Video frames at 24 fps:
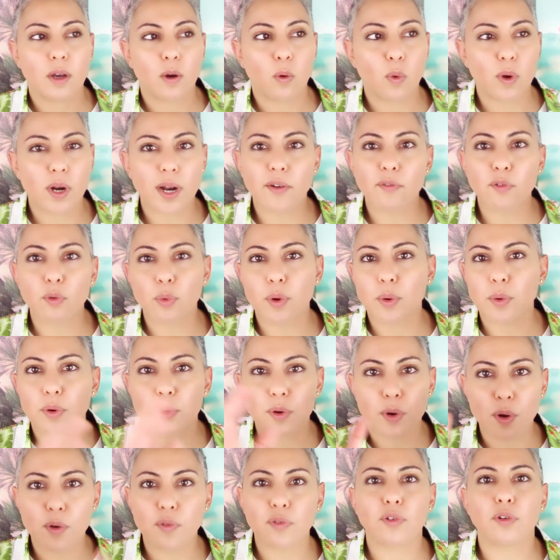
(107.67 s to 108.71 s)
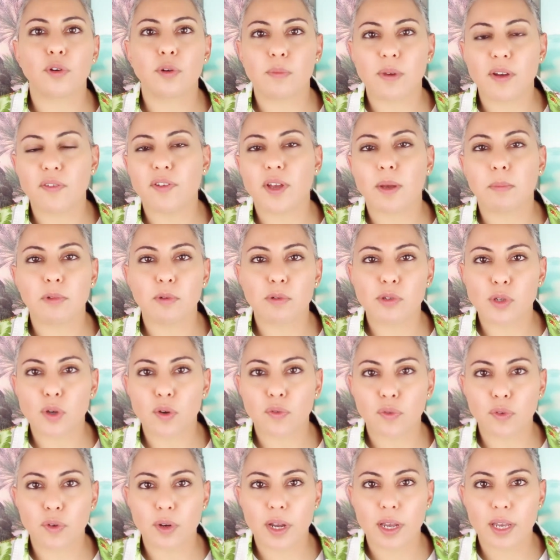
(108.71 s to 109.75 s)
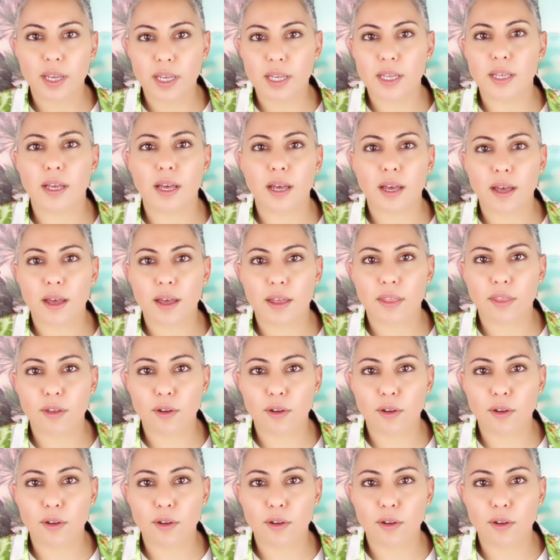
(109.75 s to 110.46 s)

whenever we were over, my family was over at uh,